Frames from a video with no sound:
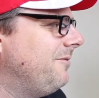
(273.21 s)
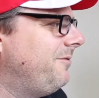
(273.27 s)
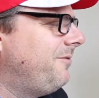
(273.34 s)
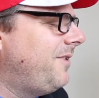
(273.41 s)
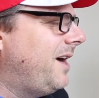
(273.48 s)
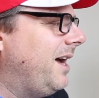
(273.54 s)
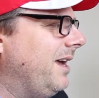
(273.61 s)

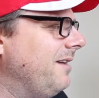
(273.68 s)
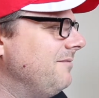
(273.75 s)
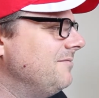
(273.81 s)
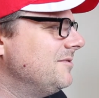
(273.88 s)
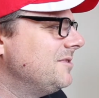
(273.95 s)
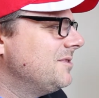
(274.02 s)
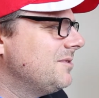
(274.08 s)

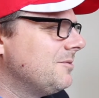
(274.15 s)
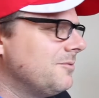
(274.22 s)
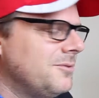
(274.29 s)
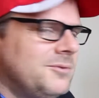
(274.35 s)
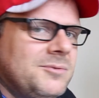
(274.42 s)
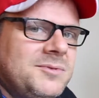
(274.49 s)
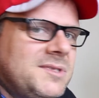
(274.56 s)
5s
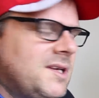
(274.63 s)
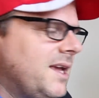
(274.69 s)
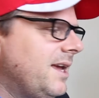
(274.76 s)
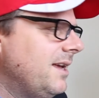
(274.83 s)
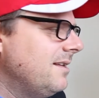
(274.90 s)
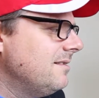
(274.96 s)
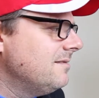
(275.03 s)
through
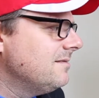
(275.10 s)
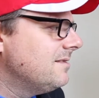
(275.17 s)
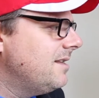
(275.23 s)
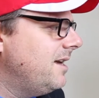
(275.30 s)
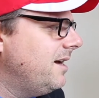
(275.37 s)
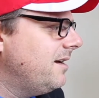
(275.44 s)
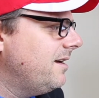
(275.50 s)
10s,
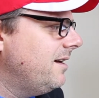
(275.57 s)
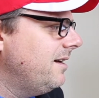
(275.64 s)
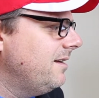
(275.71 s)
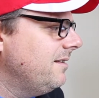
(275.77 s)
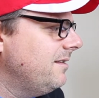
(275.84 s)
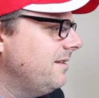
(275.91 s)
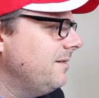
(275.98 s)
that
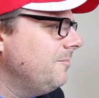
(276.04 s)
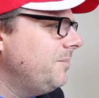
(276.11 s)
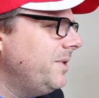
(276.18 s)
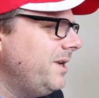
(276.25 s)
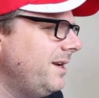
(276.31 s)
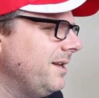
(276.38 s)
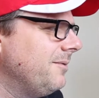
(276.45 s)
kind of thing.
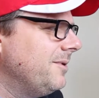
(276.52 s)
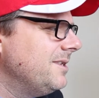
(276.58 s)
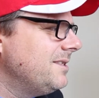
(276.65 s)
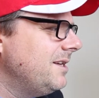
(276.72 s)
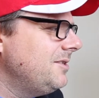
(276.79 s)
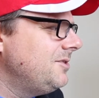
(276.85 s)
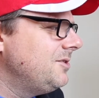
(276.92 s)
But
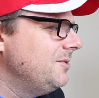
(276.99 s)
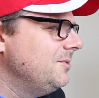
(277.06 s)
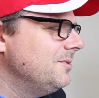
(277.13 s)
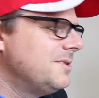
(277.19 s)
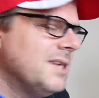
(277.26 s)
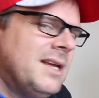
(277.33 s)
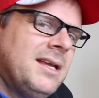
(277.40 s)
anyways, I
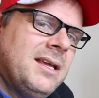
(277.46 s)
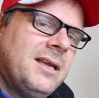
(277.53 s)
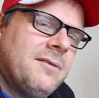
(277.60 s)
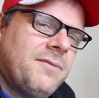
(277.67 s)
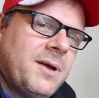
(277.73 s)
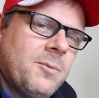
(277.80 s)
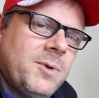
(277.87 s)
choose,
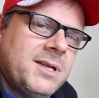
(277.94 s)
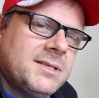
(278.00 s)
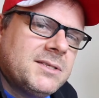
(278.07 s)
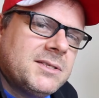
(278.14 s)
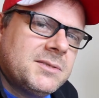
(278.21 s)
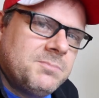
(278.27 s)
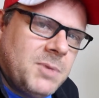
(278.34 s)
if I
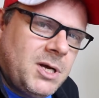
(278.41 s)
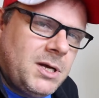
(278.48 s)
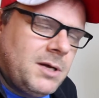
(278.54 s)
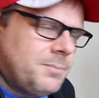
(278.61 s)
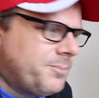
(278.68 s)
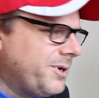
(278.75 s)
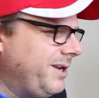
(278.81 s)
went
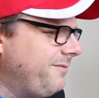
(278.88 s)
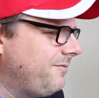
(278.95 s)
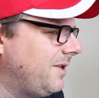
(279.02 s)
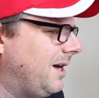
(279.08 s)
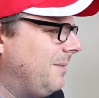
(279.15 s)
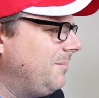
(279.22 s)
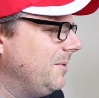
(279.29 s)
small
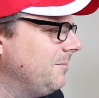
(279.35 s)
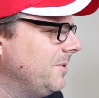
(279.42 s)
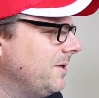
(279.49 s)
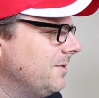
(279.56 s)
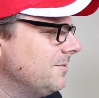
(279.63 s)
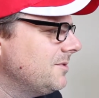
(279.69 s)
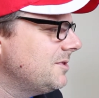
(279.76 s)
pre-flop, I'm
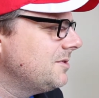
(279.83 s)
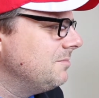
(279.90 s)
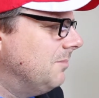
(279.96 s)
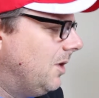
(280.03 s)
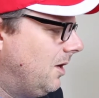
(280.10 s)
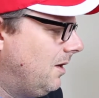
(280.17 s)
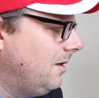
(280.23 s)
going to go
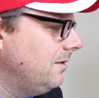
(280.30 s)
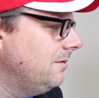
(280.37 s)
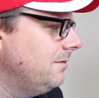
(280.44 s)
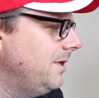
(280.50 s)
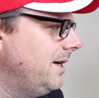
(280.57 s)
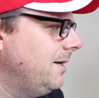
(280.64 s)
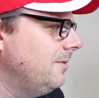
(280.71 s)
small
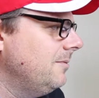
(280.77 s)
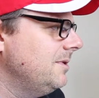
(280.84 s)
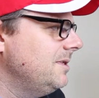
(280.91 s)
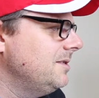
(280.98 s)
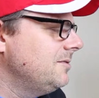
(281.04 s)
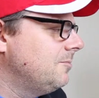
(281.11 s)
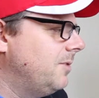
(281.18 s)
now
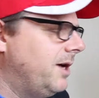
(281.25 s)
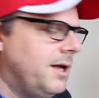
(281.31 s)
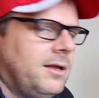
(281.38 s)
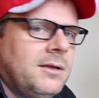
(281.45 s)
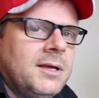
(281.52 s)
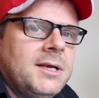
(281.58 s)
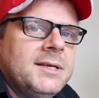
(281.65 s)
as
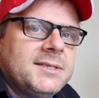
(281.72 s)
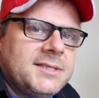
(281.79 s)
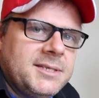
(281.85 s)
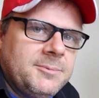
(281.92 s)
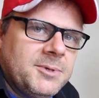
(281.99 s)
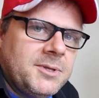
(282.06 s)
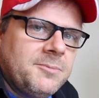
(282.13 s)
well,
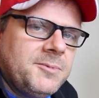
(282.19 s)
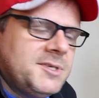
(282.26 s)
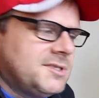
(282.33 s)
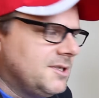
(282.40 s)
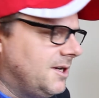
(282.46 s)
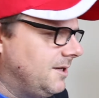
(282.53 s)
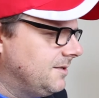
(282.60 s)
see what the
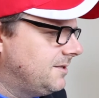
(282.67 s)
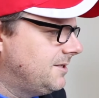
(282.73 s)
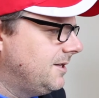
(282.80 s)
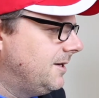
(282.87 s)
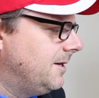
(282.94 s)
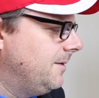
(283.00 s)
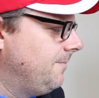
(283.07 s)
results
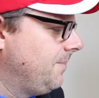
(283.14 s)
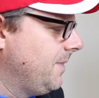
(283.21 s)
are.